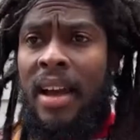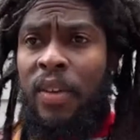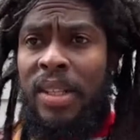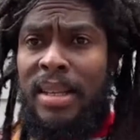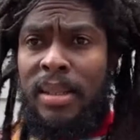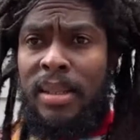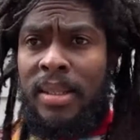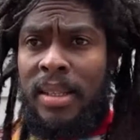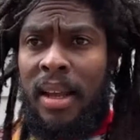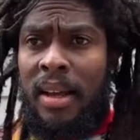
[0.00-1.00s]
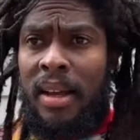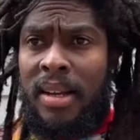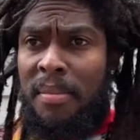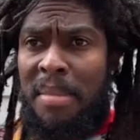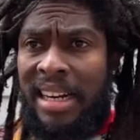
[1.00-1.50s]
everything's
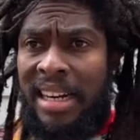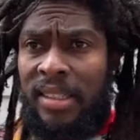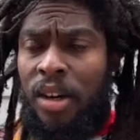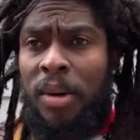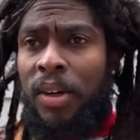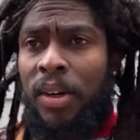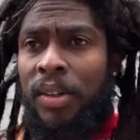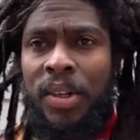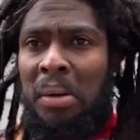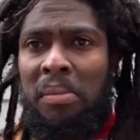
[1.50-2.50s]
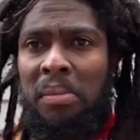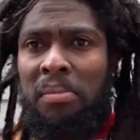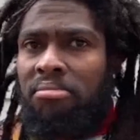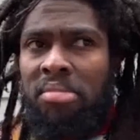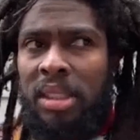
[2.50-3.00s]
come back normal.
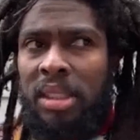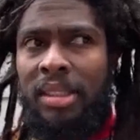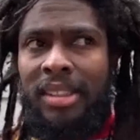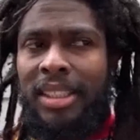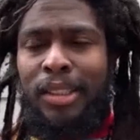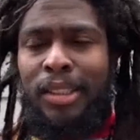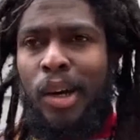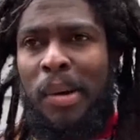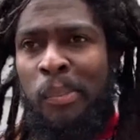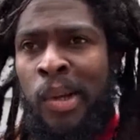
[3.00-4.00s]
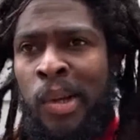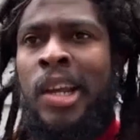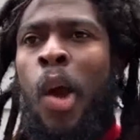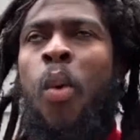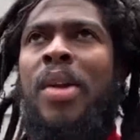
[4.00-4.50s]
It's normal.
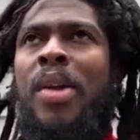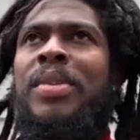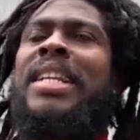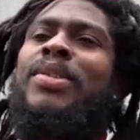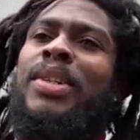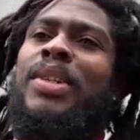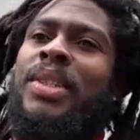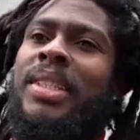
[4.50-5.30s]
But what we need to